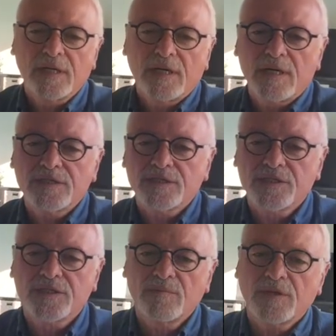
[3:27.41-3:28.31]
asks a
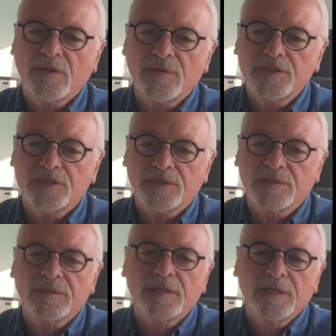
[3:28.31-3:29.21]
similar question.
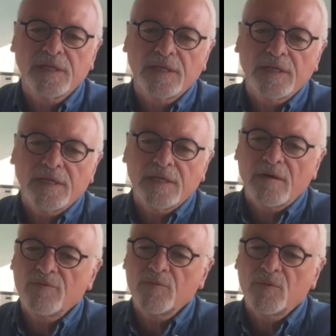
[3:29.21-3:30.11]
Have
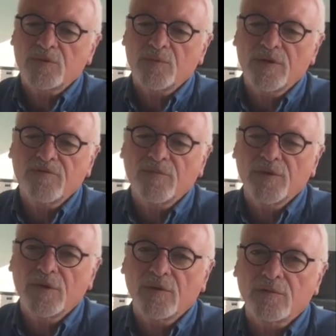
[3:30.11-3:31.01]
we walked away from the
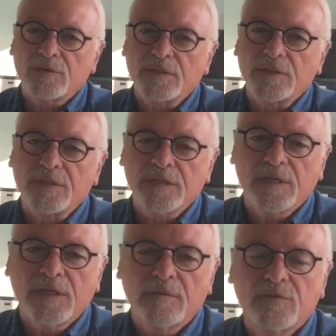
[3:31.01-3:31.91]
old
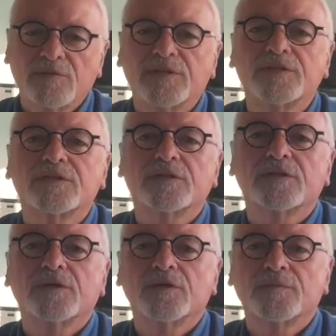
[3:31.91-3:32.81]
and moved into the
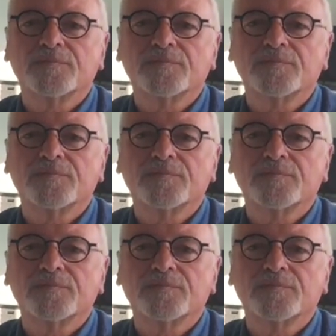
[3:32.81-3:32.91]
new?